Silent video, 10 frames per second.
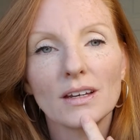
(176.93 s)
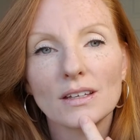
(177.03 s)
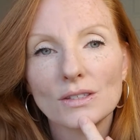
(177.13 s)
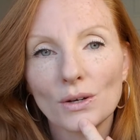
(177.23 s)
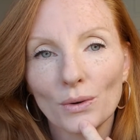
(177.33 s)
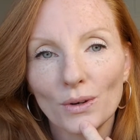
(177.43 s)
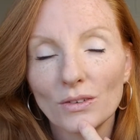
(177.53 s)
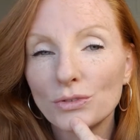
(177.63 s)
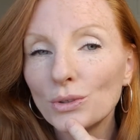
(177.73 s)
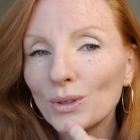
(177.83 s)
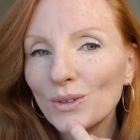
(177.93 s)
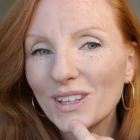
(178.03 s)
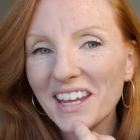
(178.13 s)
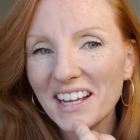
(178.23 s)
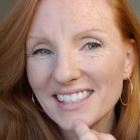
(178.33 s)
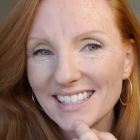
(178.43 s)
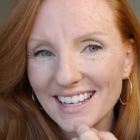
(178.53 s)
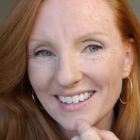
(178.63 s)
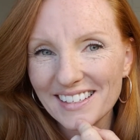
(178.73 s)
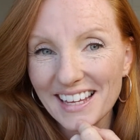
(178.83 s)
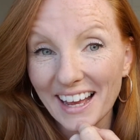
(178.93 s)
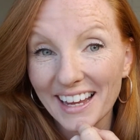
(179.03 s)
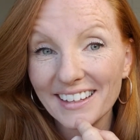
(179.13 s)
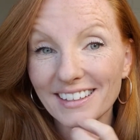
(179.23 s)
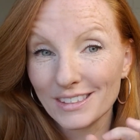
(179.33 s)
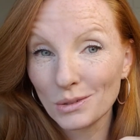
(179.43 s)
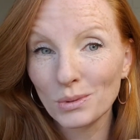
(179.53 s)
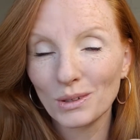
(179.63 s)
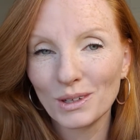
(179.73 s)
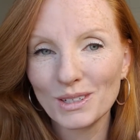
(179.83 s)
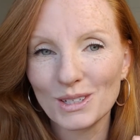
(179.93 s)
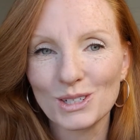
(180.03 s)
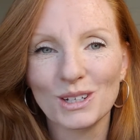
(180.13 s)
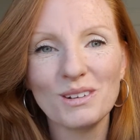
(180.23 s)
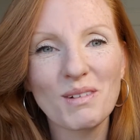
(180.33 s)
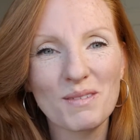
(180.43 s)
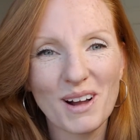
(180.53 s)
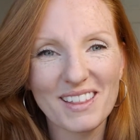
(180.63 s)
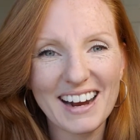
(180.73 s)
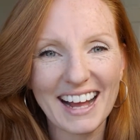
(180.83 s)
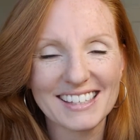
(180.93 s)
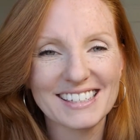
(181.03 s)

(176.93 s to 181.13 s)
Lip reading: So if you know anyone that has a tongue tie, that's a real condition. My mother has